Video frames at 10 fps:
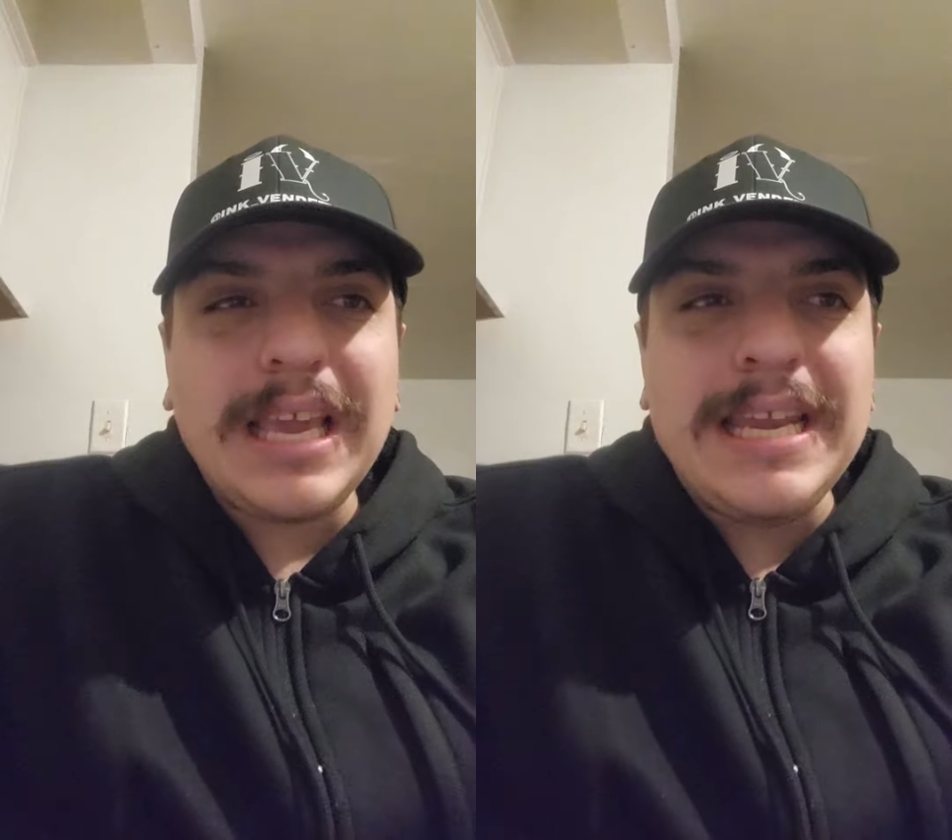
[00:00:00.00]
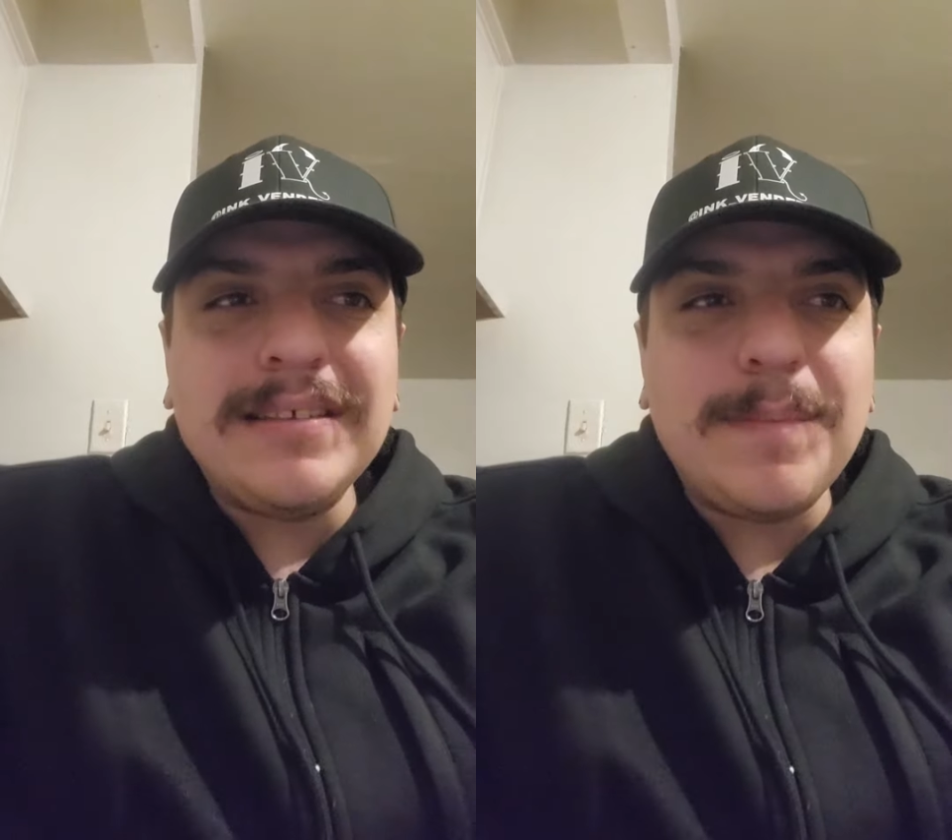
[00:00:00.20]

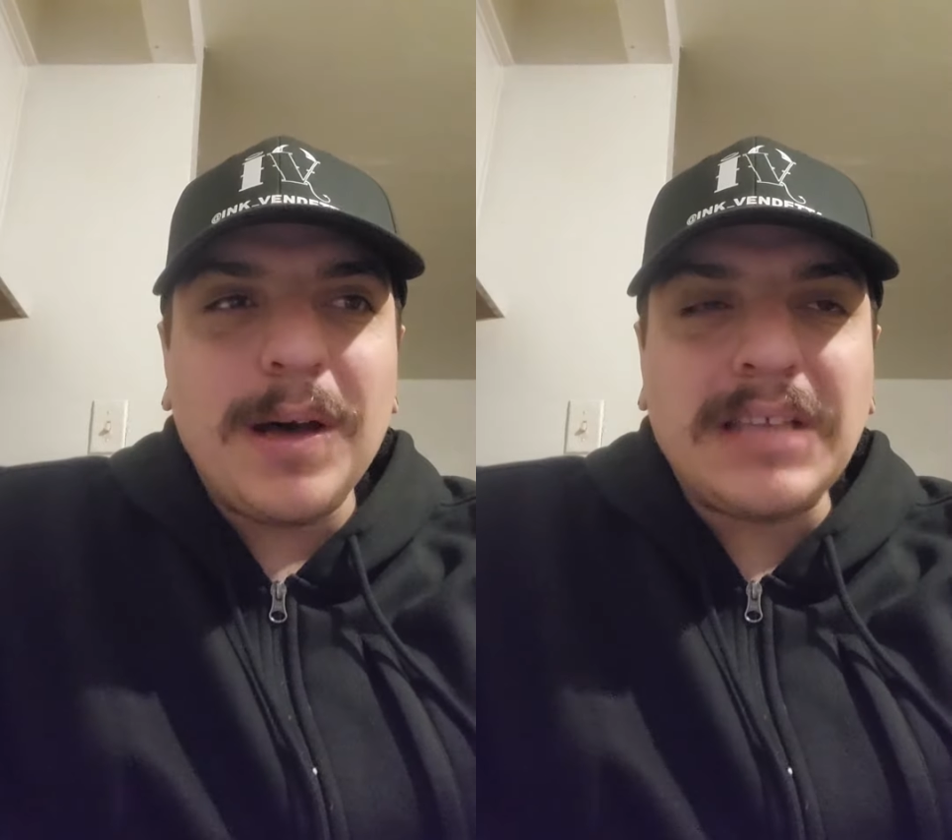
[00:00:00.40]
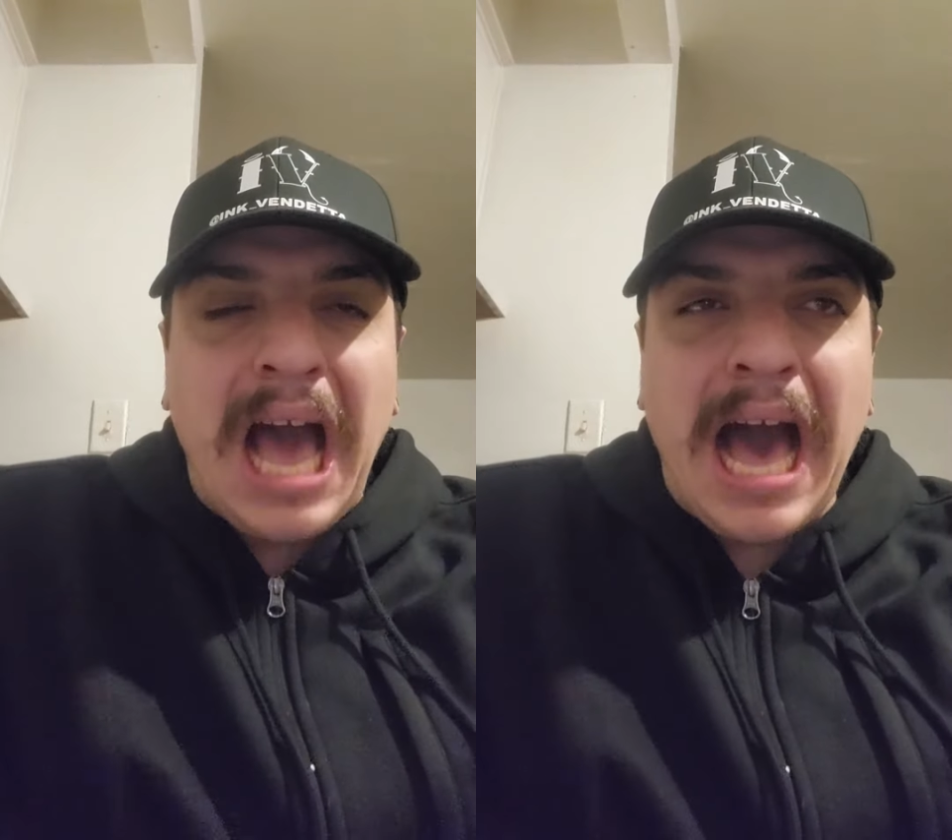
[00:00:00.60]
and it's
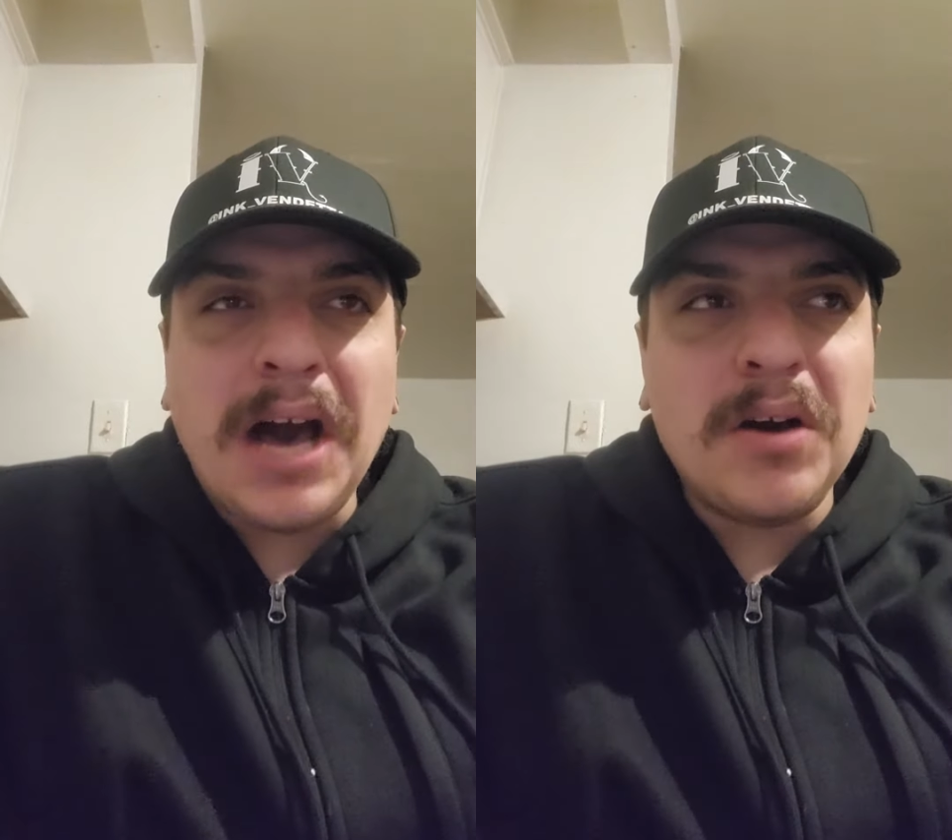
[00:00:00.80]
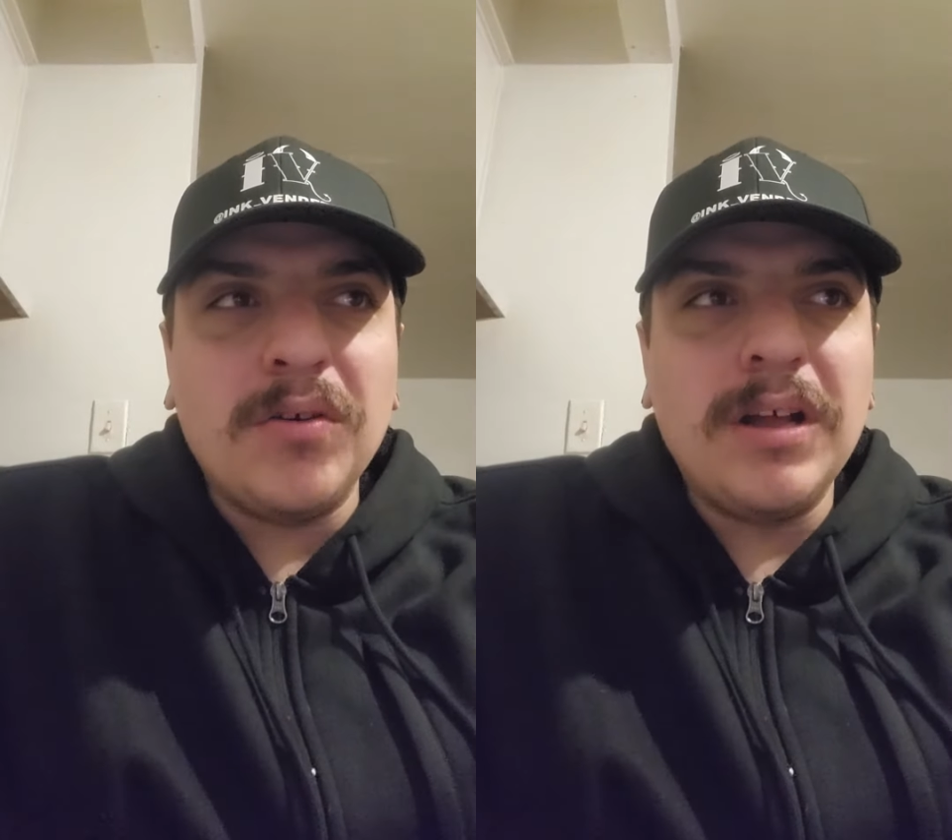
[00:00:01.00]
about
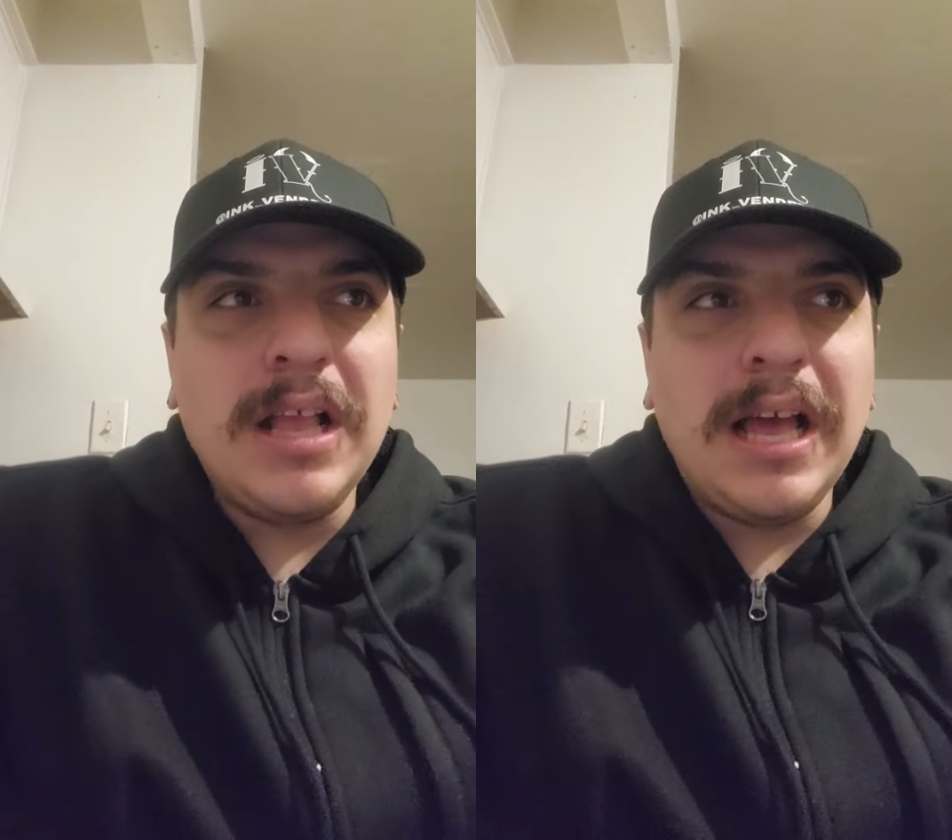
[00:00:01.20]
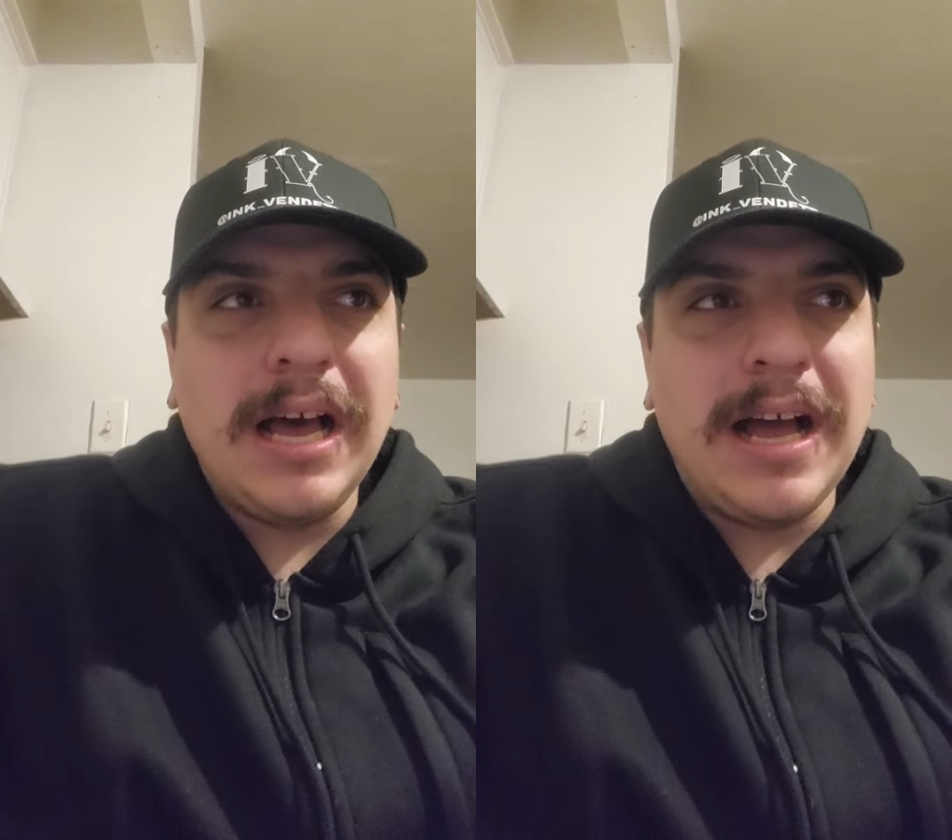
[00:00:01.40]
how
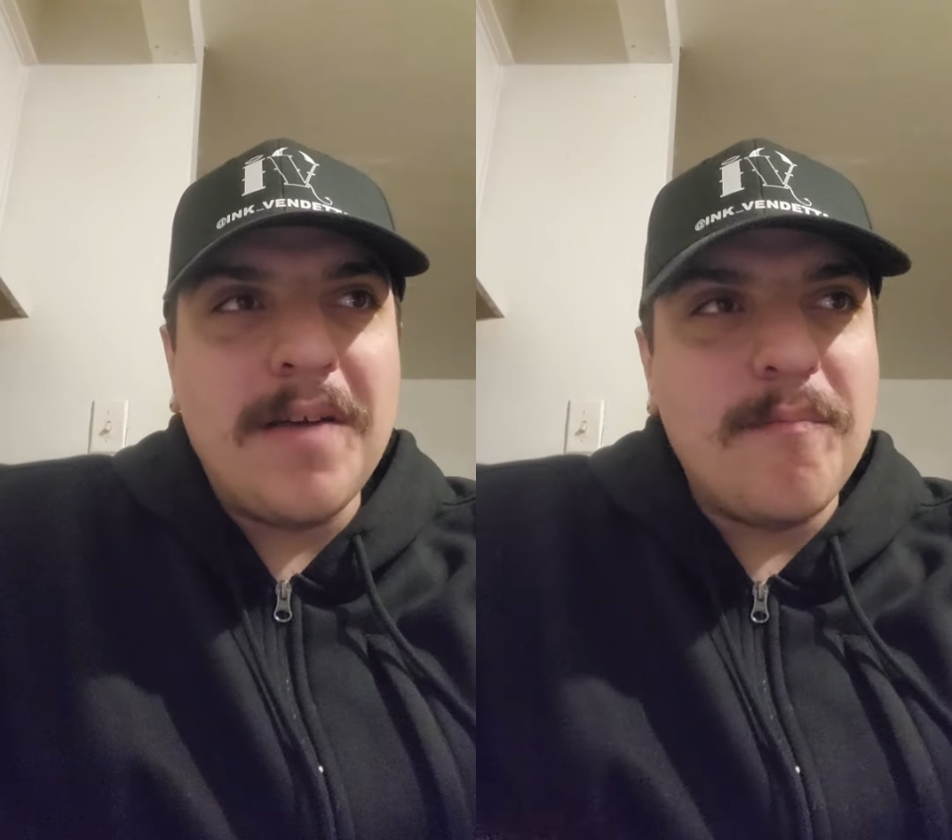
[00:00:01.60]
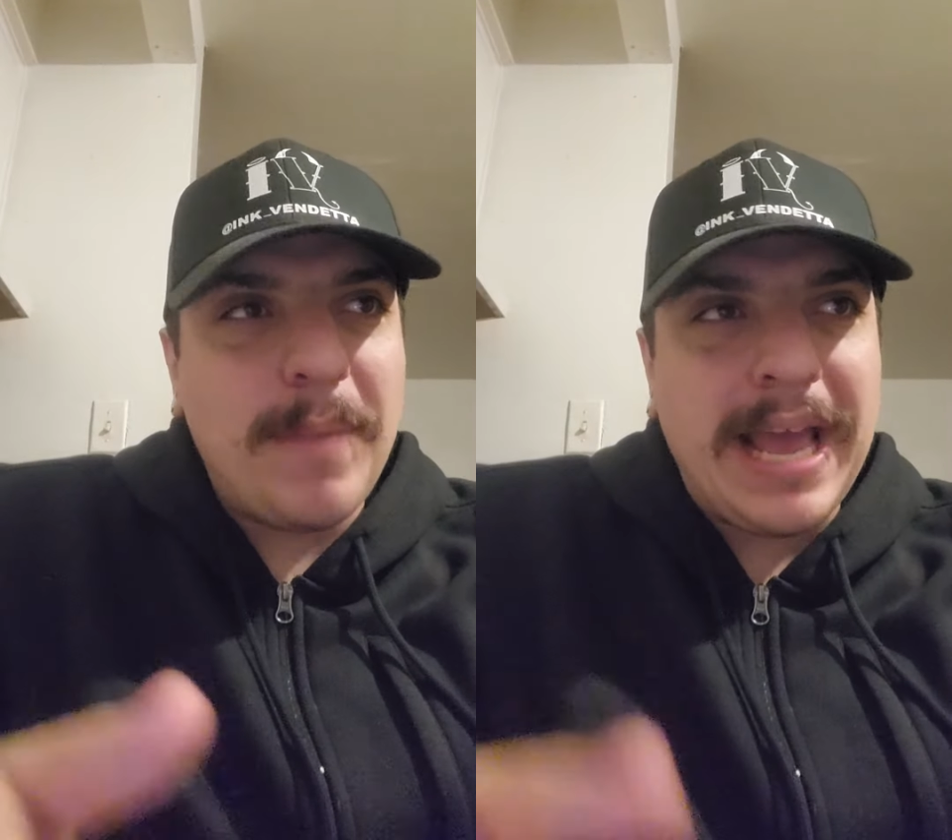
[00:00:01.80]

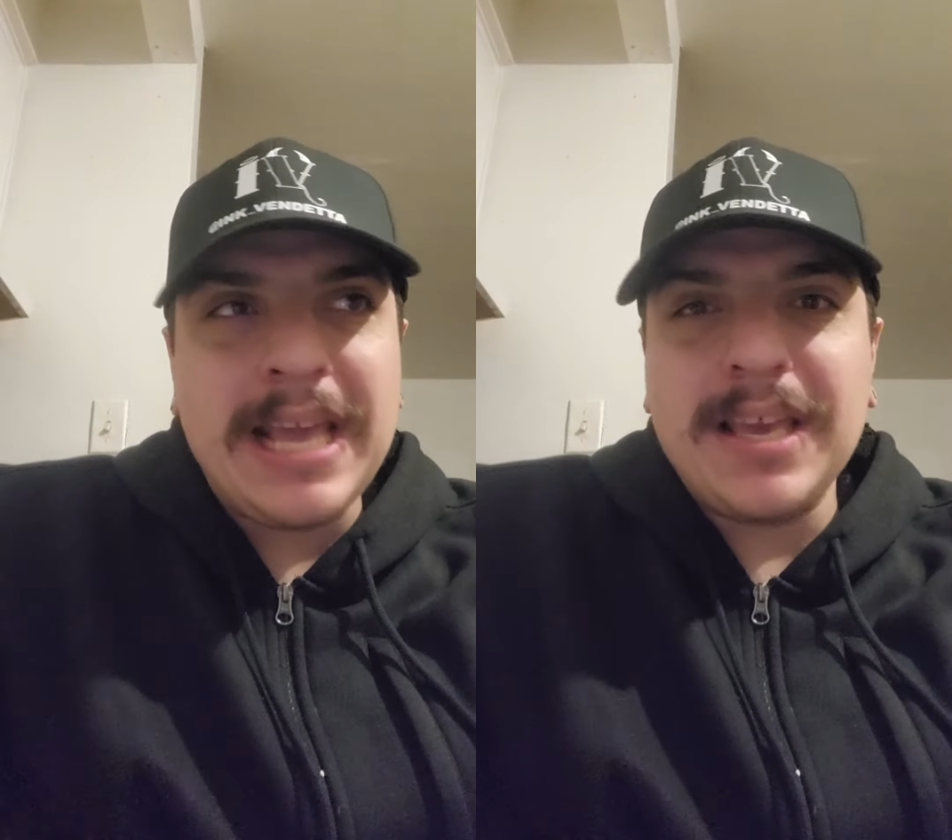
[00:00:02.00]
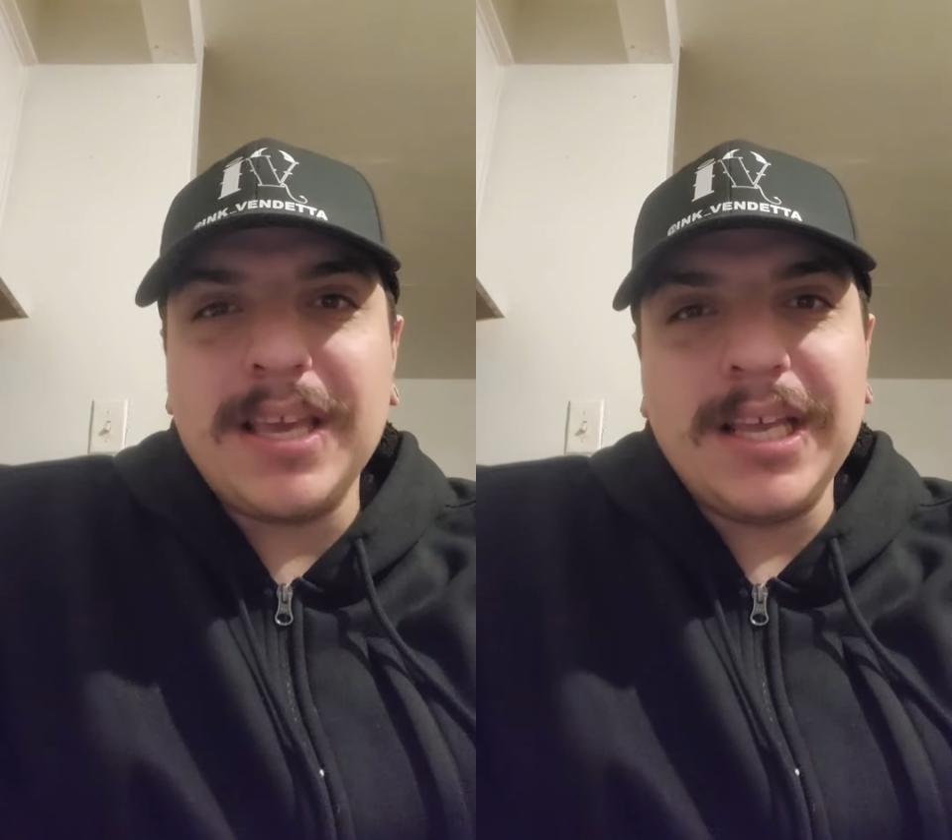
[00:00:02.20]

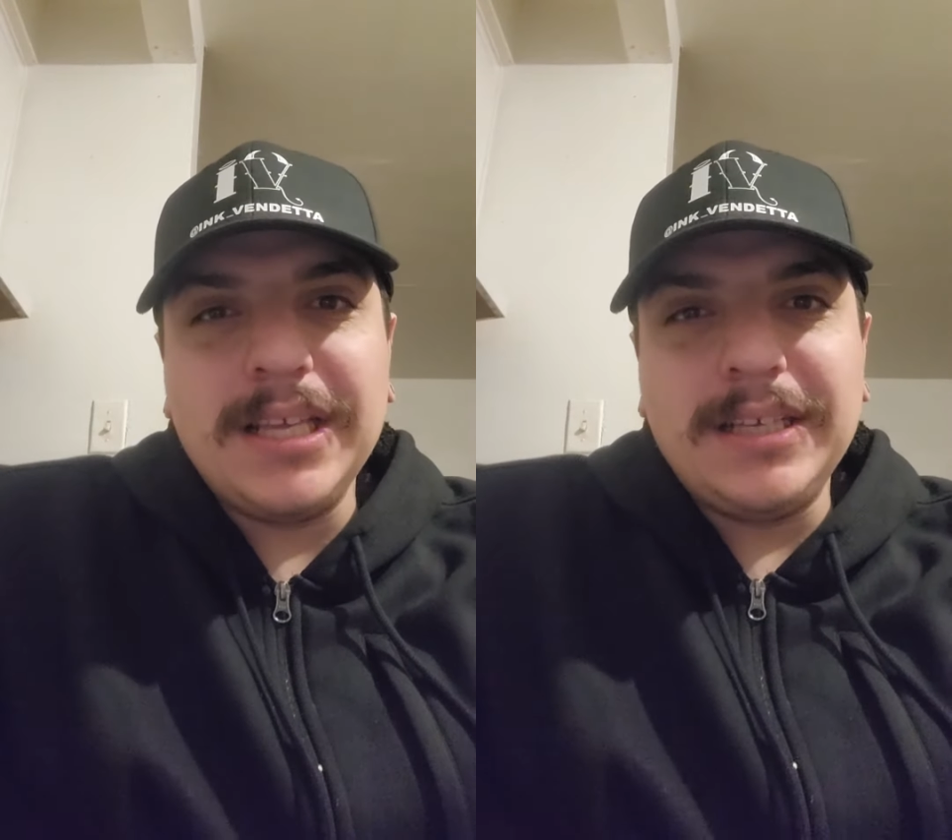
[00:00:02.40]
Mike,